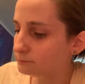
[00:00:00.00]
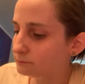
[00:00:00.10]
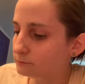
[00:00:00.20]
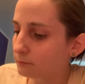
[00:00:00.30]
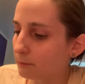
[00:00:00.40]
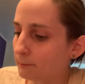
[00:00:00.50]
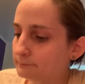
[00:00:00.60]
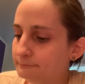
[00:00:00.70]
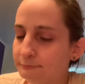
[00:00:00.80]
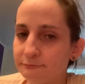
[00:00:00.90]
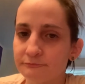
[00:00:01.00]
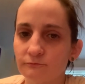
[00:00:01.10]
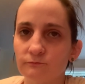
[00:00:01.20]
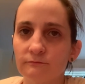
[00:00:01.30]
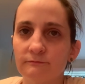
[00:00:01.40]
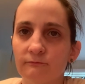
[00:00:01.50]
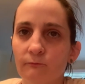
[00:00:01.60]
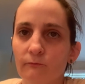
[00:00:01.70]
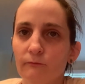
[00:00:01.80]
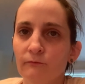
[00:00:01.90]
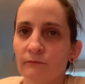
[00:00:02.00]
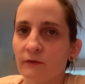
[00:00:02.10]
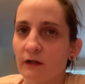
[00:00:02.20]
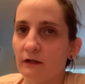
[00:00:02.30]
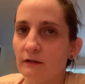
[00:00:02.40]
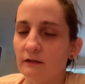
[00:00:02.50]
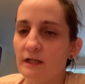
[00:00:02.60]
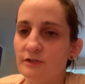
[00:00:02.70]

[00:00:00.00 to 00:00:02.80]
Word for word: They look very greasy. They